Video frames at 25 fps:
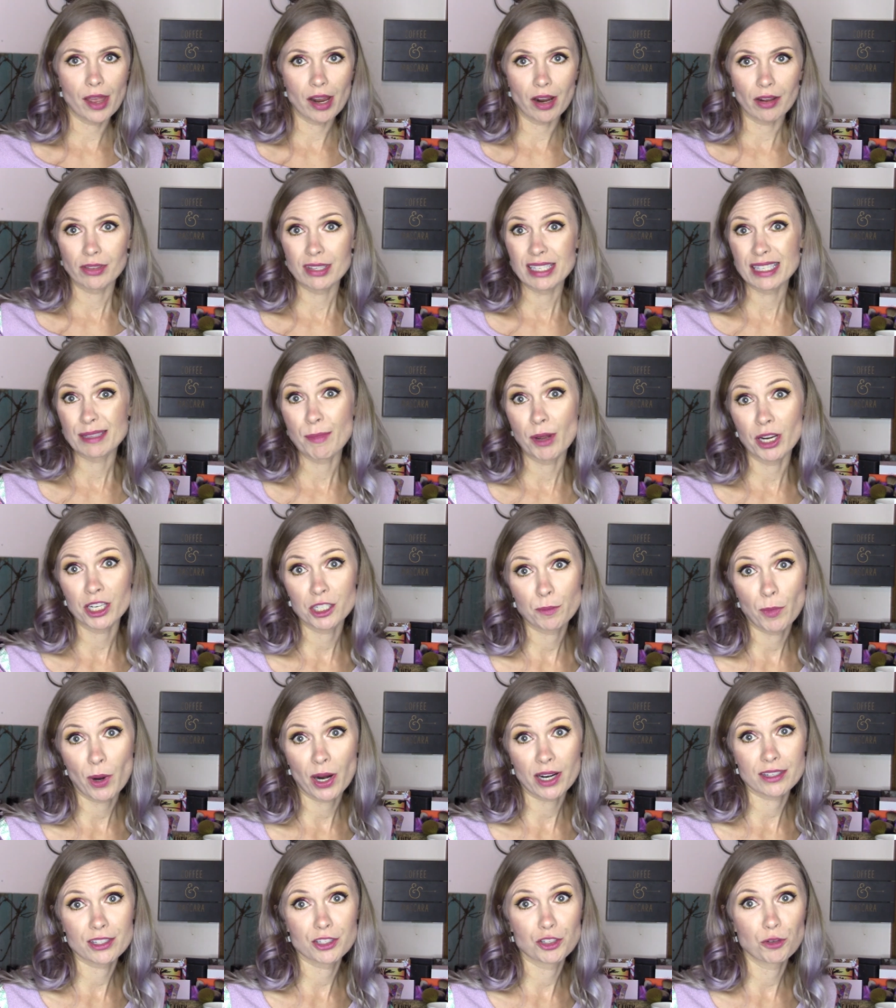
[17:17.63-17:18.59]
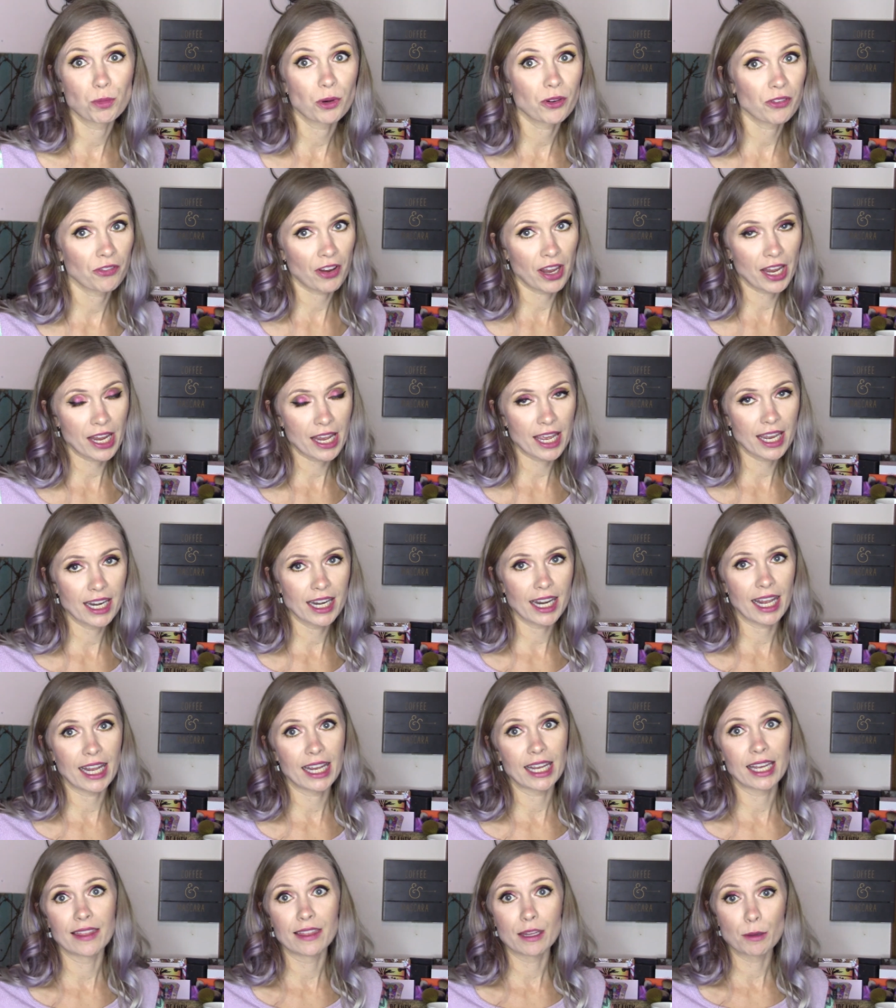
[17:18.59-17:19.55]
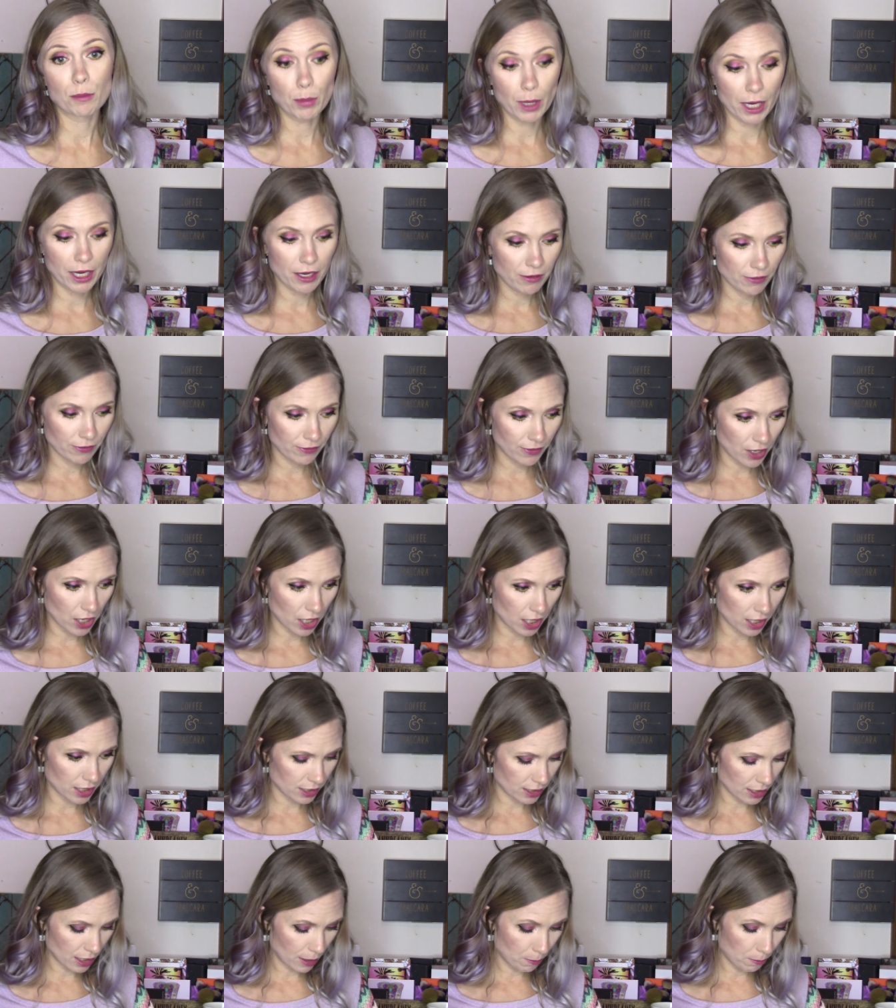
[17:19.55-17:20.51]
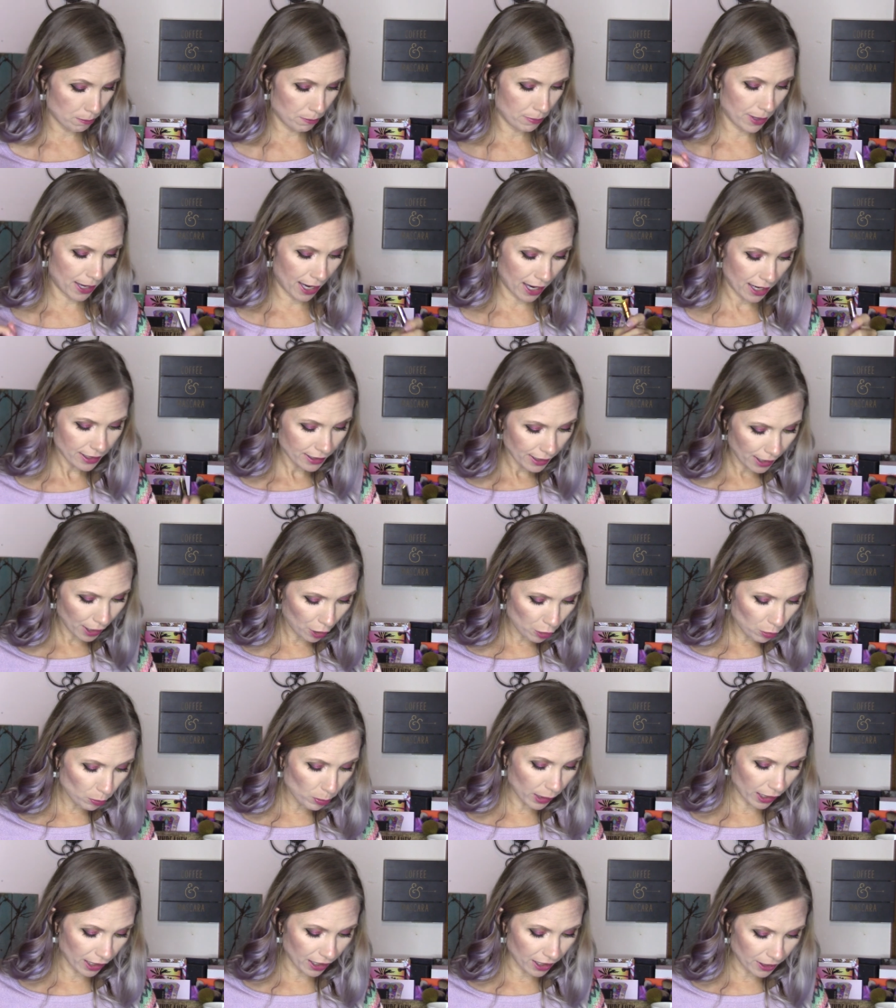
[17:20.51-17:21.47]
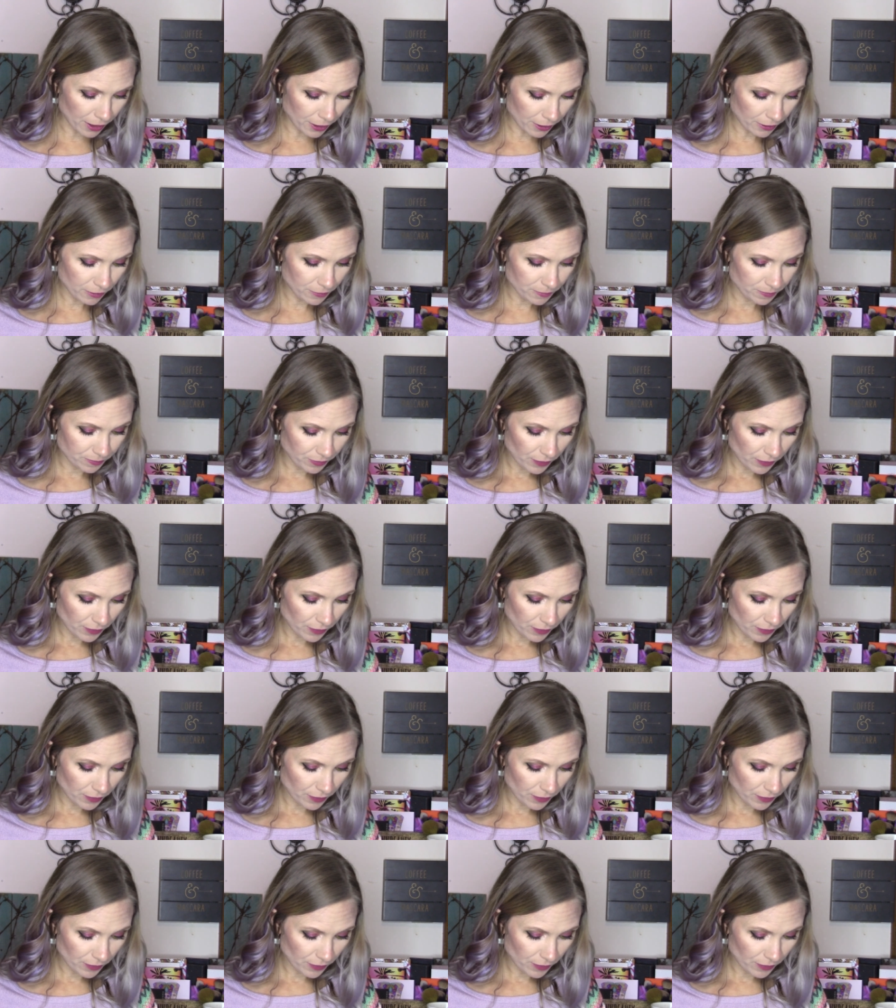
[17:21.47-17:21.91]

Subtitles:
They are the Smashbox Superfan and the Benefit Bad Gal Bang.